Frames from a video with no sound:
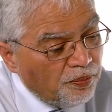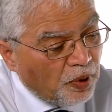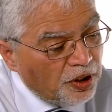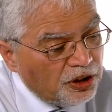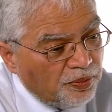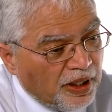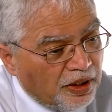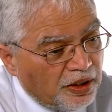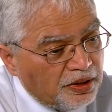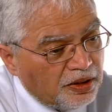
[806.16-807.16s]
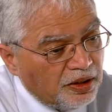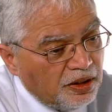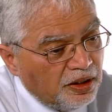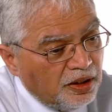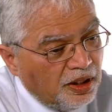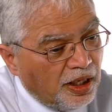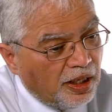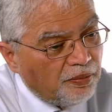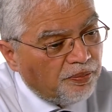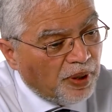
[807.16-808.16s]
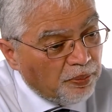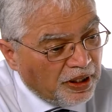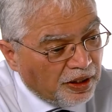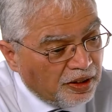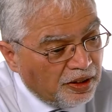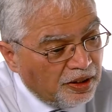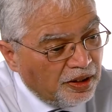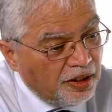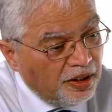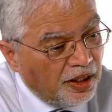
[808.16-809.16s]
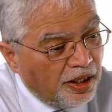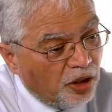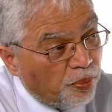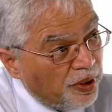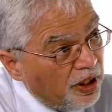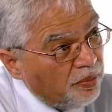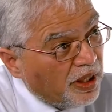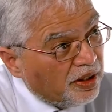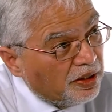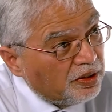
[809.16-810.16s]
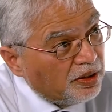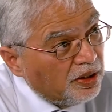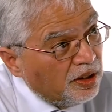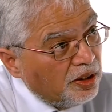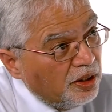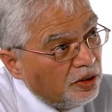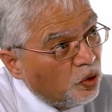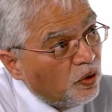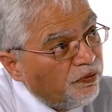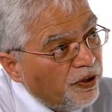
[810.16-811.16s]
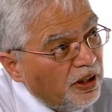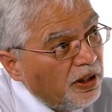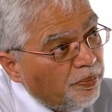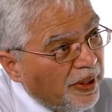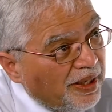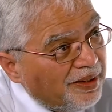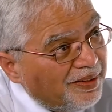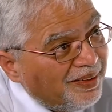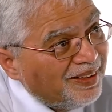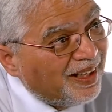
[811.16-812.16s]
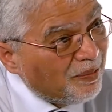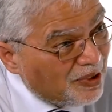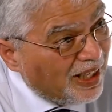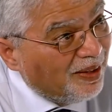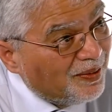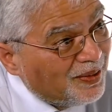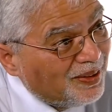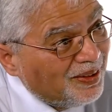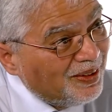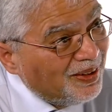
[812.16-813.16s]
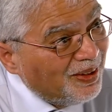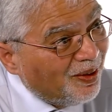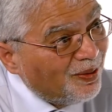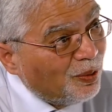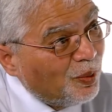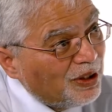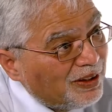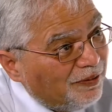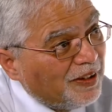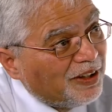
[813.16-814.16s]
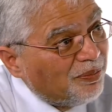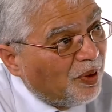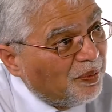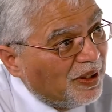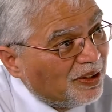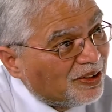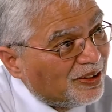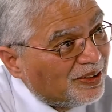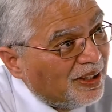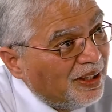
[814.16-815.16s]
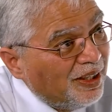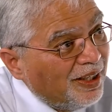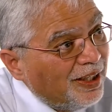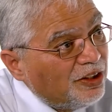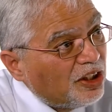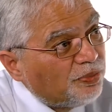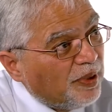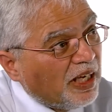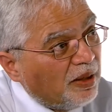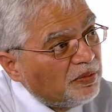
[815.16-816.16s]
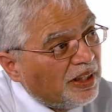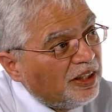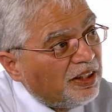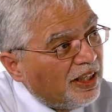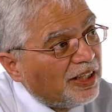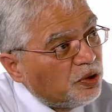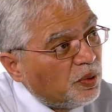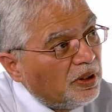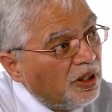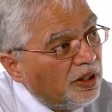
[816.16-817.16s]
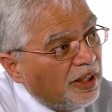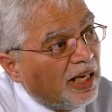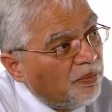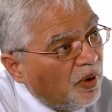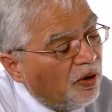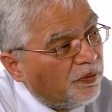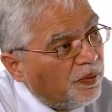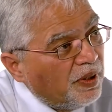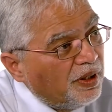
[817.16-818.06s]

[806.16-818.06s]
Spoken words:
policymakers and public and opinion makers don't feel the pain themselves of the worst afflicted populations, it just becomes an intellectual game of